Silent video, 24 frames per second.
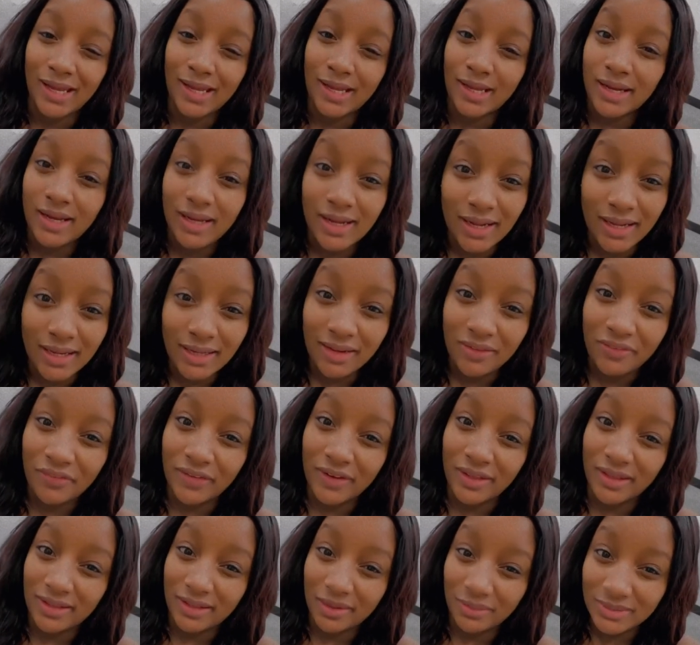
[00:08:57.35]
and I felt
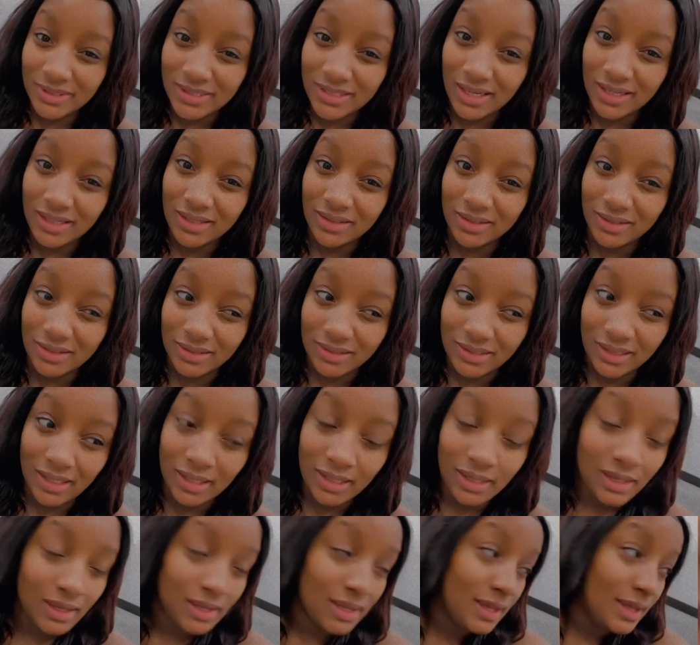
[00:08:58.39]
like that was kind of
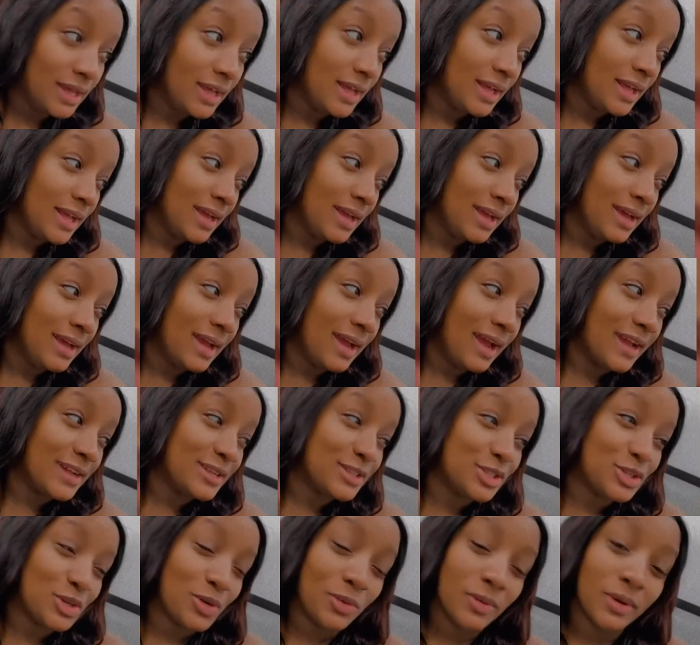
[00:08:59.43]
early. And
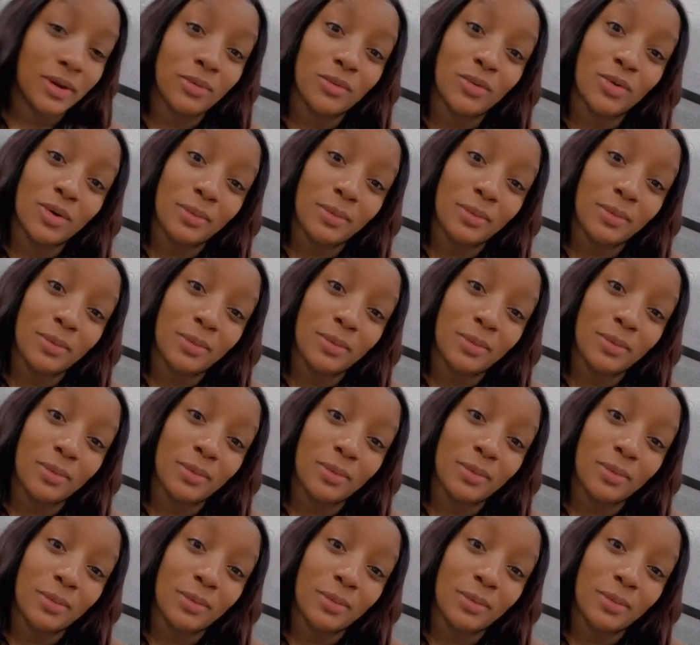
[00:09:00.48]
so when I woke